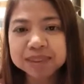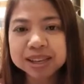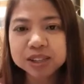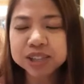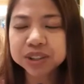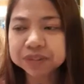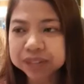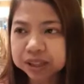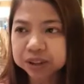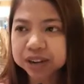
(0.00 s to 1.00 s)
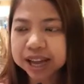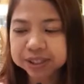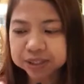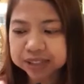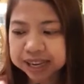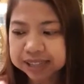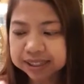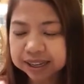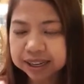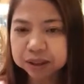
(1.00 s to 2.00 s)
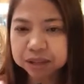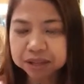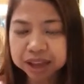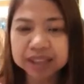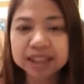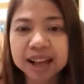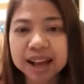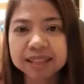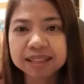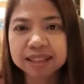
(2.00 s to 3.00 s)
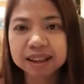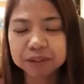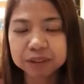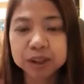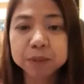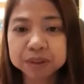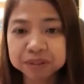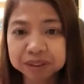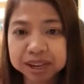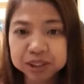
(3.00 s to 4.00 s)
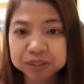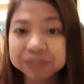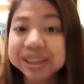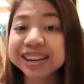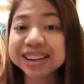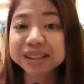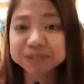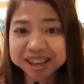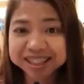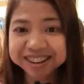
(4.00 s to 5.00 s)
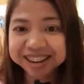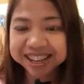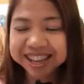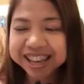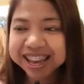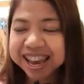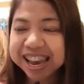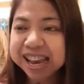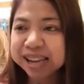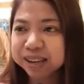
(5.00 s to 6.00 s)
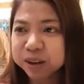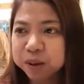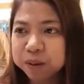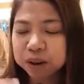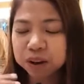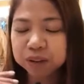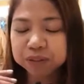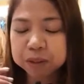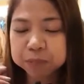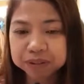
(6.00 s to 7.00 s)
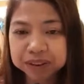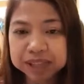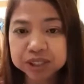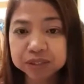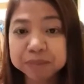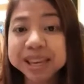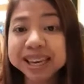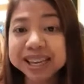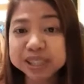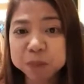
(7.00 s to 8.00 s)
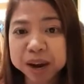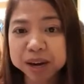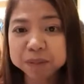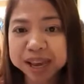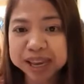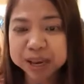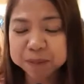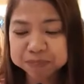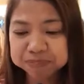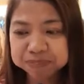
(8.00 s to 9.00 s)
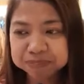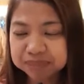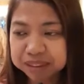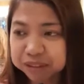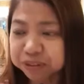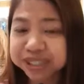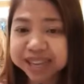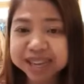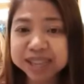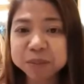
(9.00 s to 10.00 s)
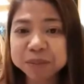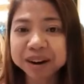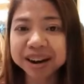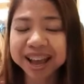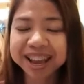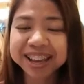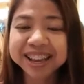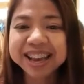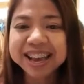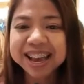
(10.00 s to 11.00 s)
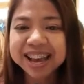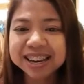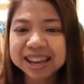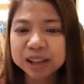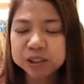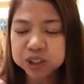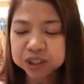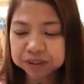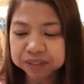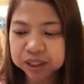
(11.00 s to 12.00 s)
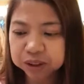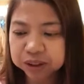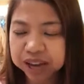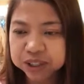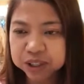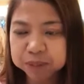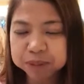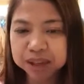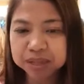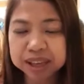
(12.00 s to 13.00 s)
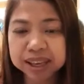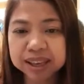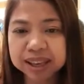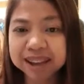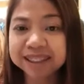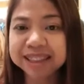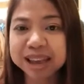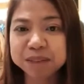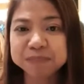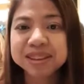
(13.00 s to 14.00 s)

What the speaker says: So I shifted to gratitude and I started to thank God for the privilege of hearing Frederick and of the privilege of being inspired by him for setting the bar high. And then I also shifted to gratitude by thanking God that I'm